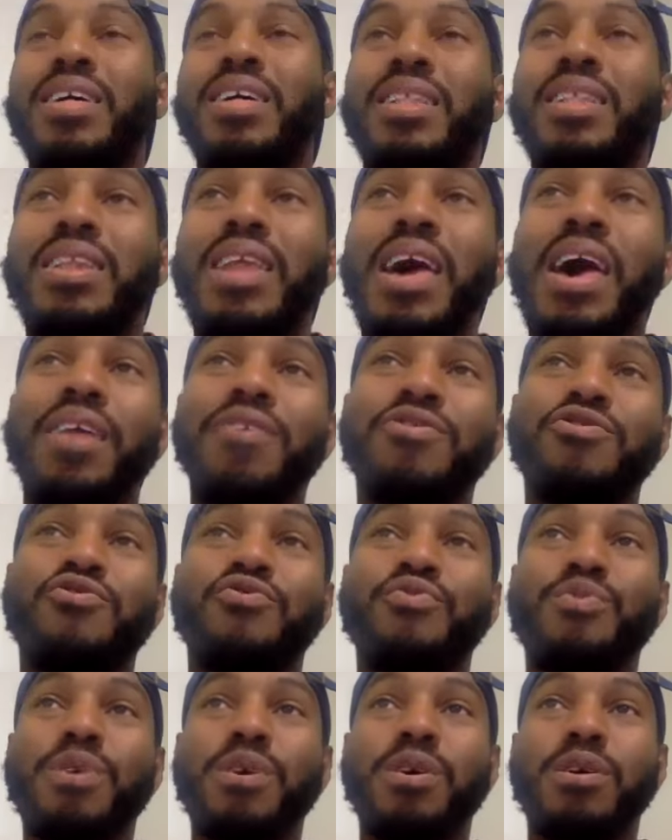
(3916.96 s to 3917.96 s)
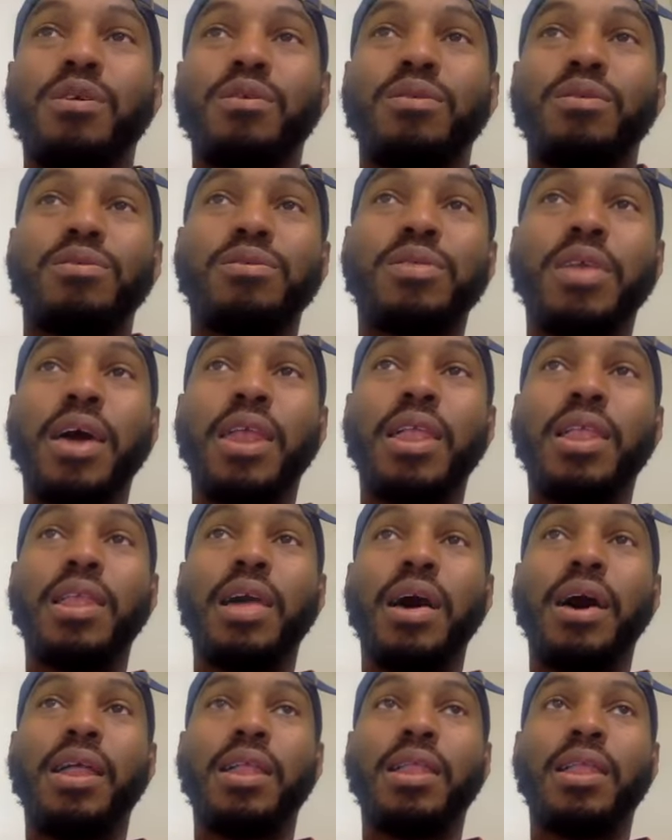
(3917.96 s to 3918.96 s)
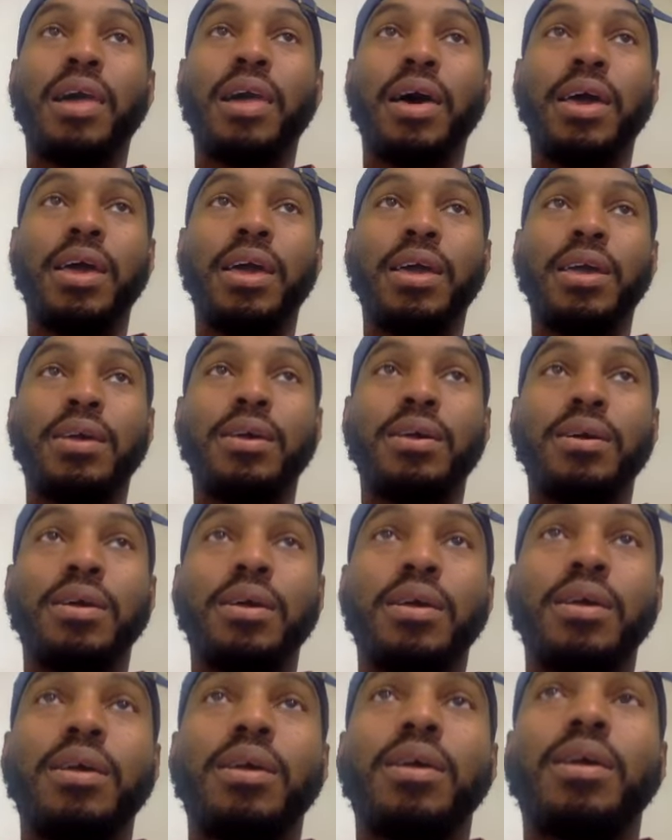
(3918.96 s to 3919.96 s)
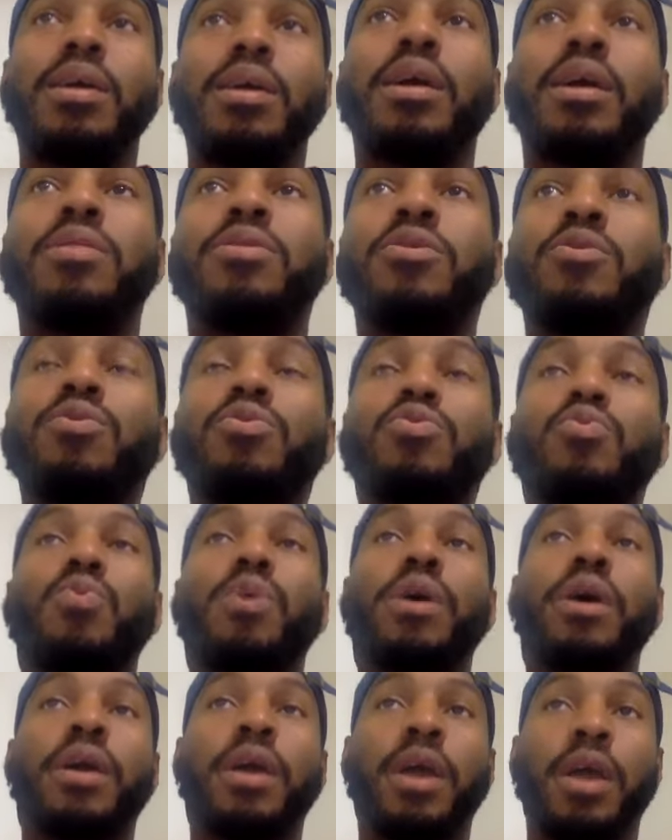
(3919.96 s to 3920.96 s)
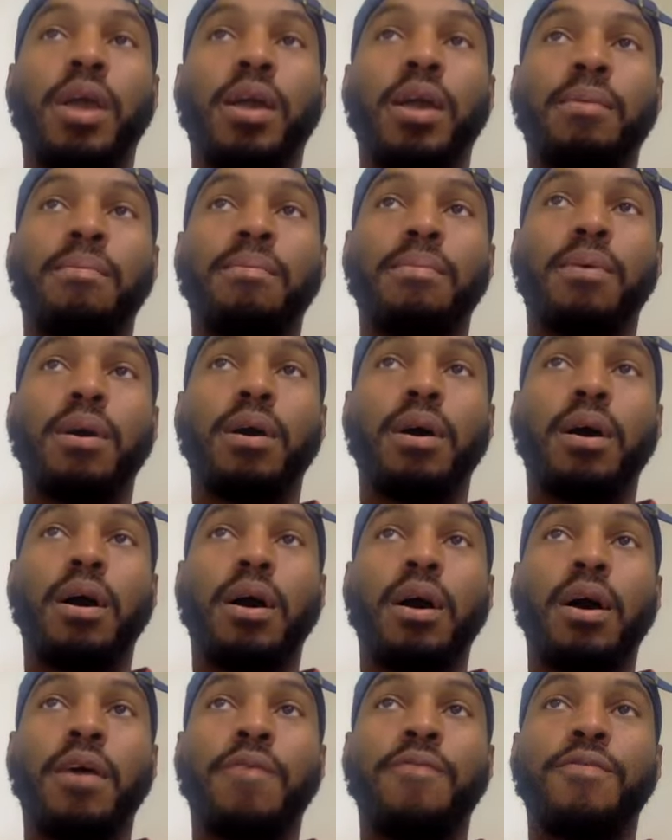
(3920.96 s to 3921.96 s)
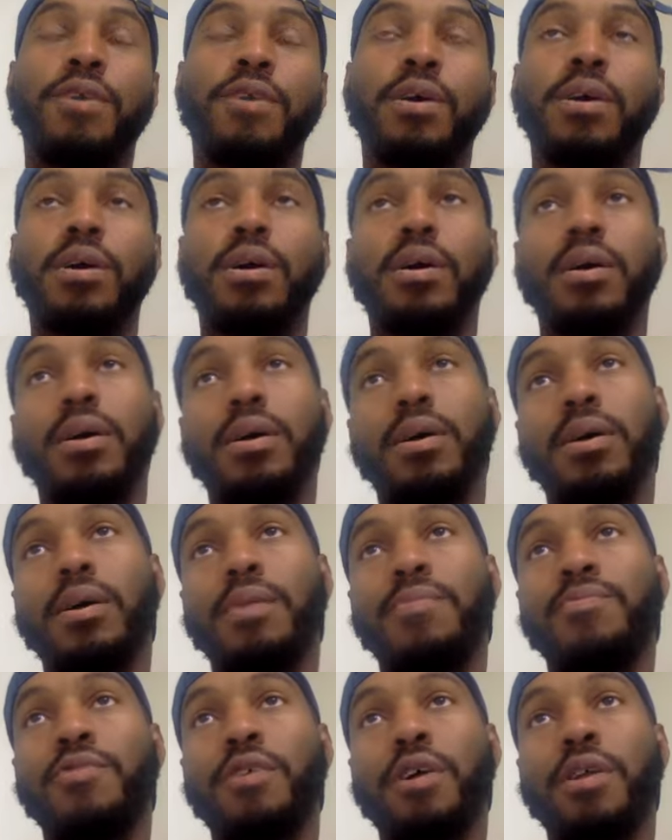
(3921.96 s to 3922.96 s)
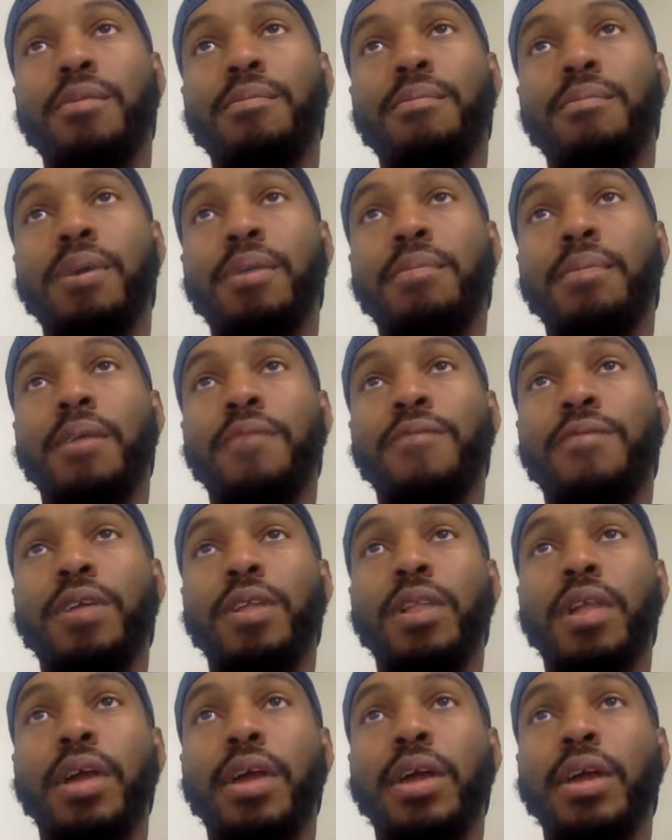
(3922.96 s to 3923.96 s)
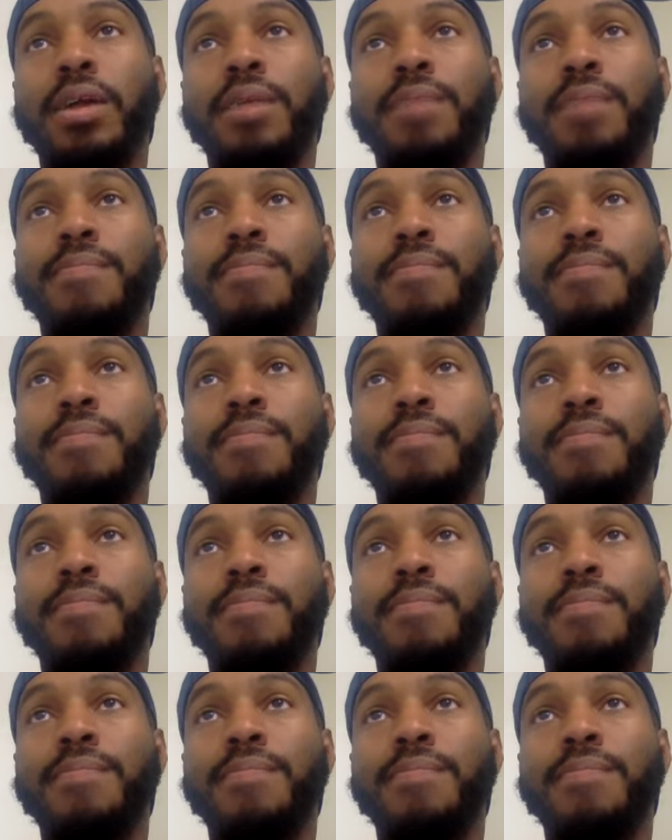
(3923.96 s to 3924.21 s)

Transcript: A lot of drills, not a lot of like. There was one game I'm trying to remember. I feel like